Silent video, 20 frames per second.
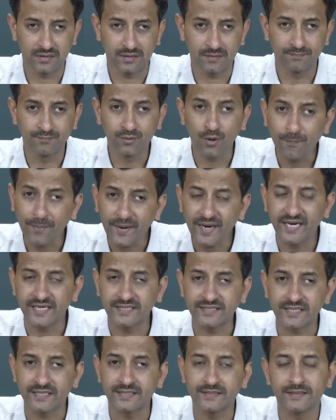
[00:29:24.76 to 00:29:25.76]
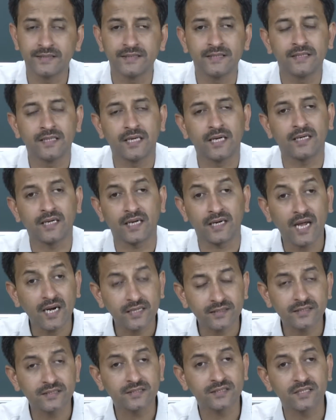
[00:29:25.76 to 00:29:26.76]
propagated an
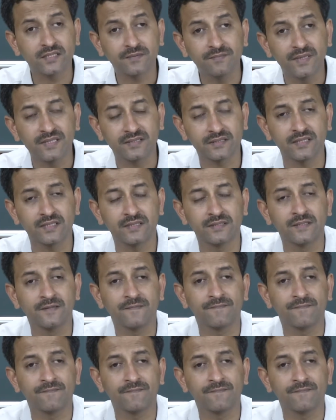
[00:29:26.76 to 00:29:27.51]
anarchistic method,